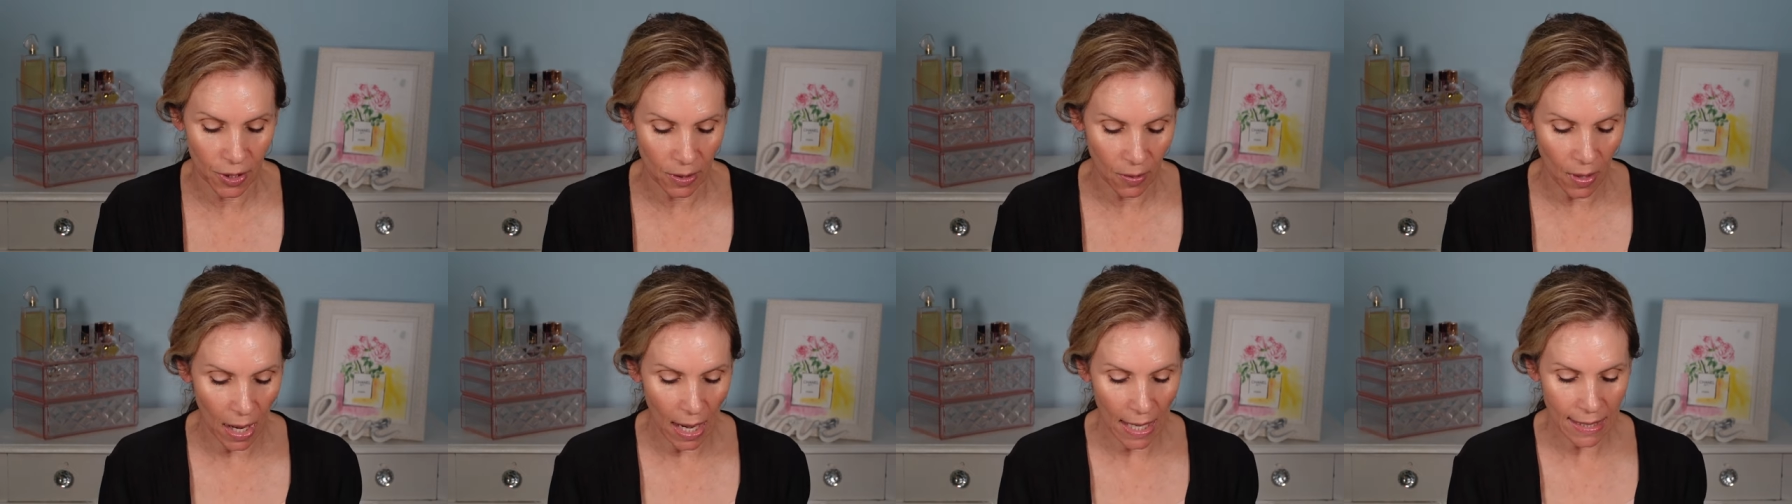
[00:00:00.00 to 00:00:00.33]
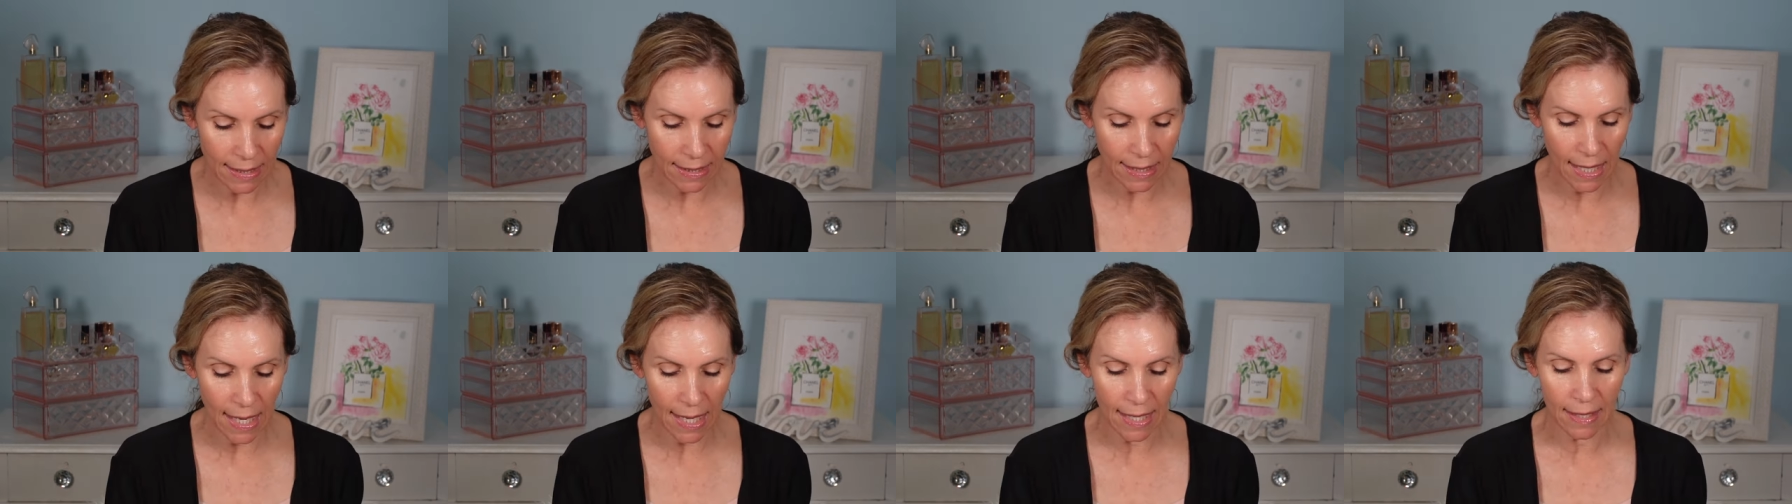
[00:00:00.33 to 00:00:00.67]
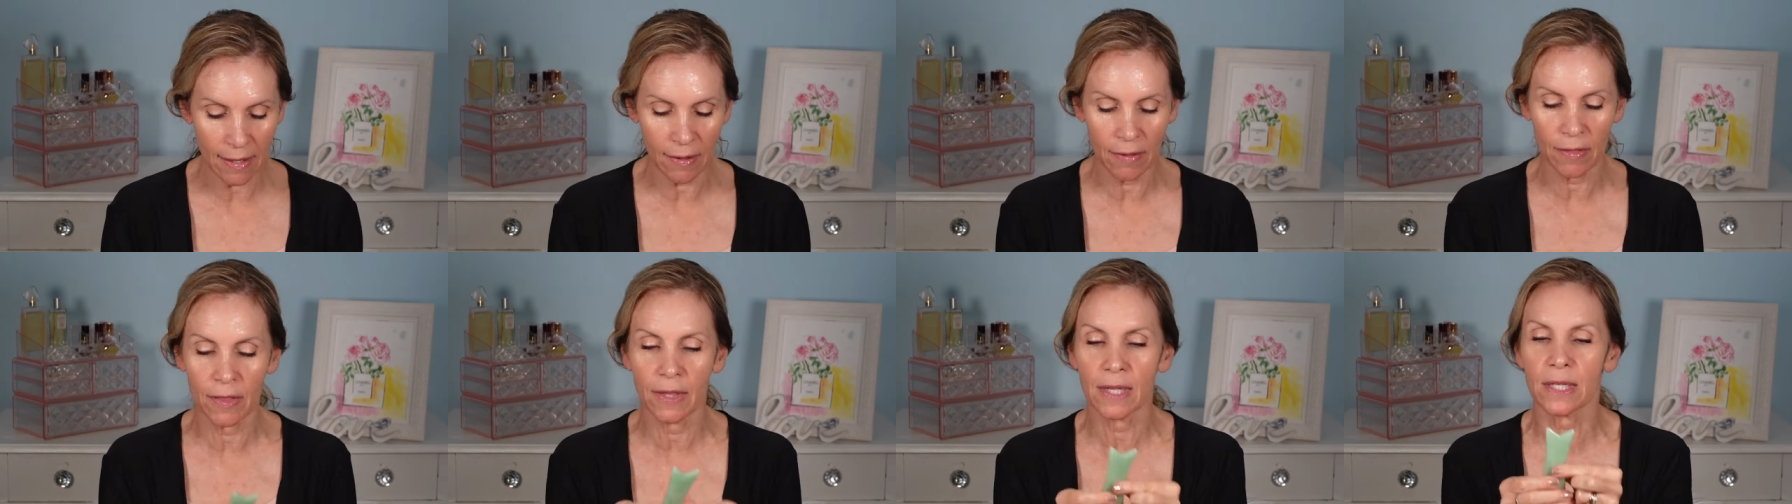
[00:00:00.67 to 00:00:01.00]
So I
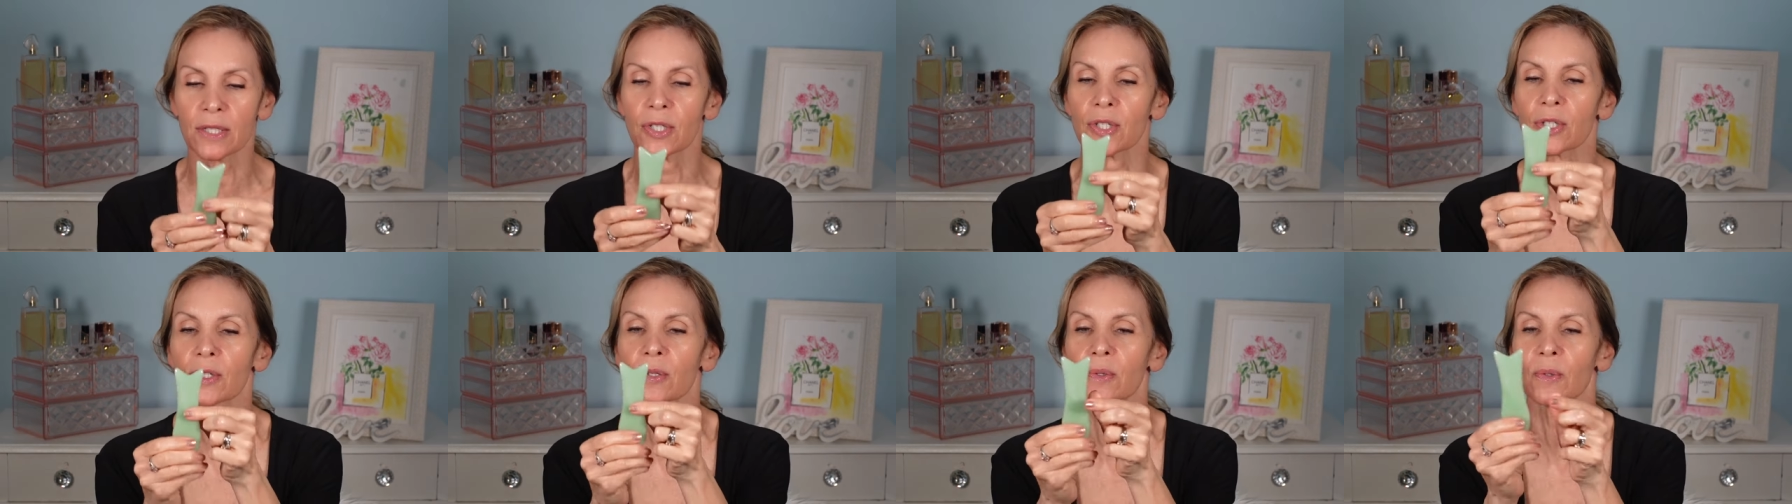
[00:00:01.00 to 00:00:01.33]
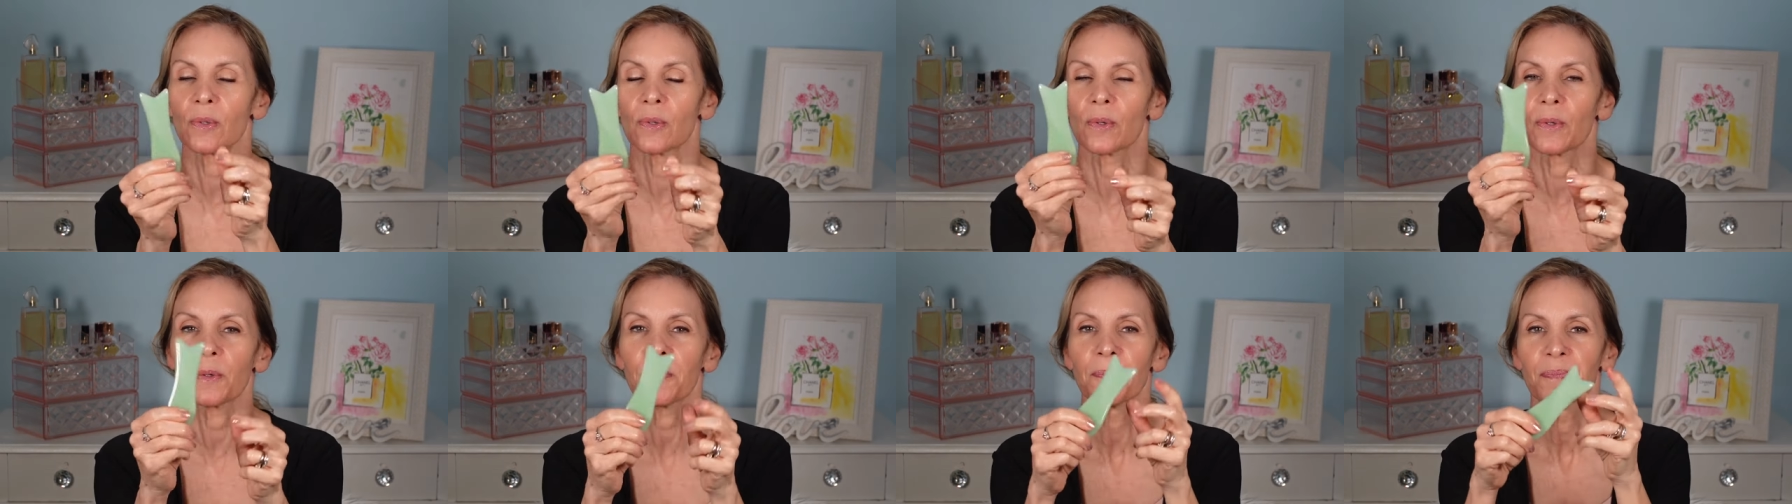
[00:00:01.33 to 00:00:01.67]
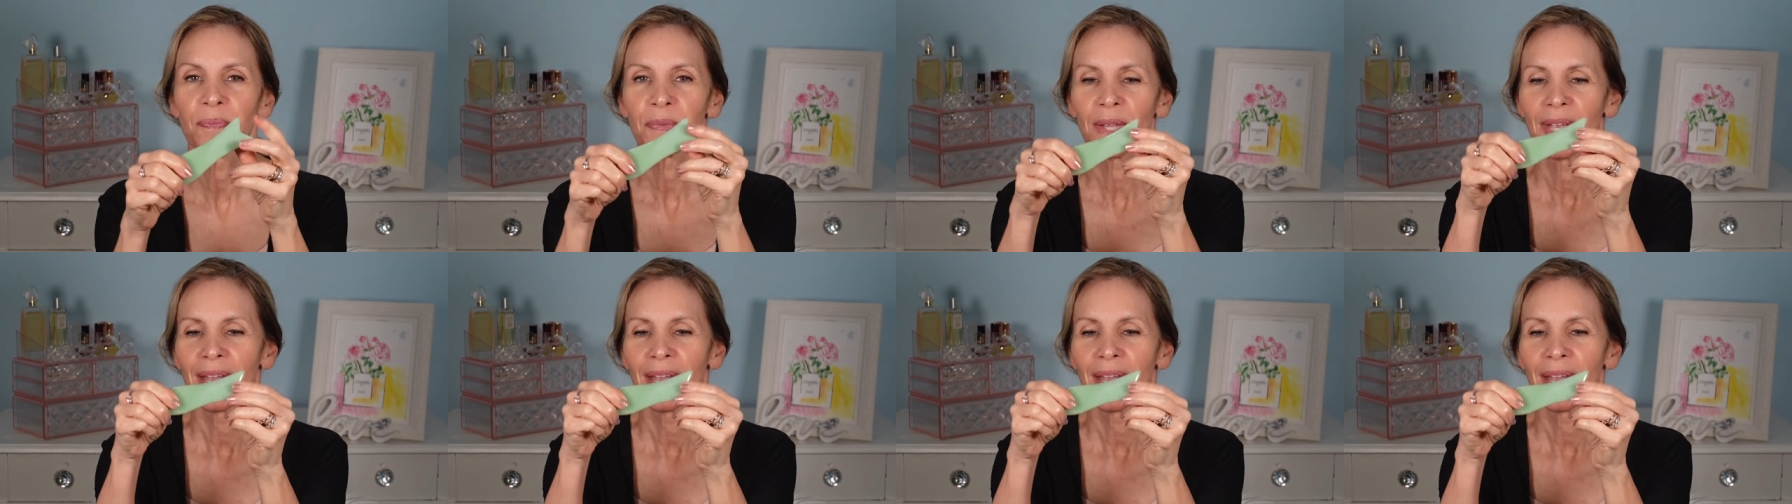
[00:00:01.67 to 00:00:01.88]
take this tool,